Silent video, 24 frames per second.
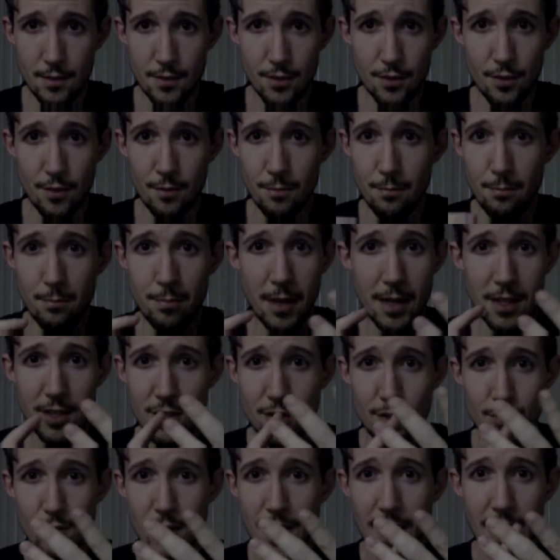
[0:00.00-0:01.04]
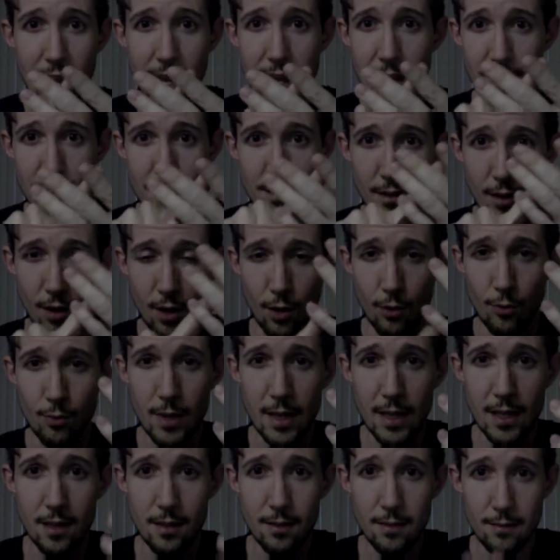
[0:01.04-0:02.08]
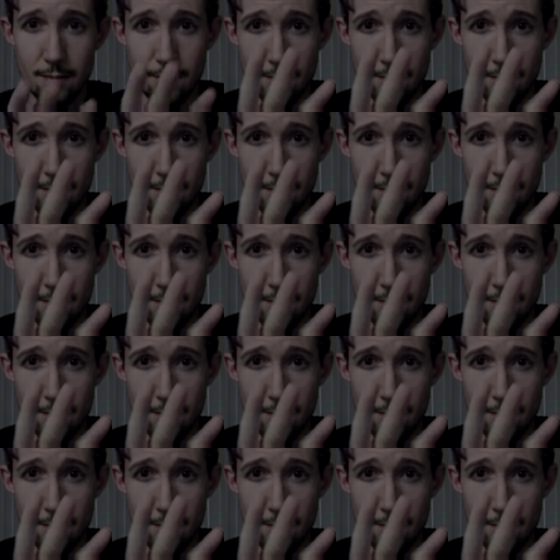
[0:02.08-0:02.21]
Do the best you can all week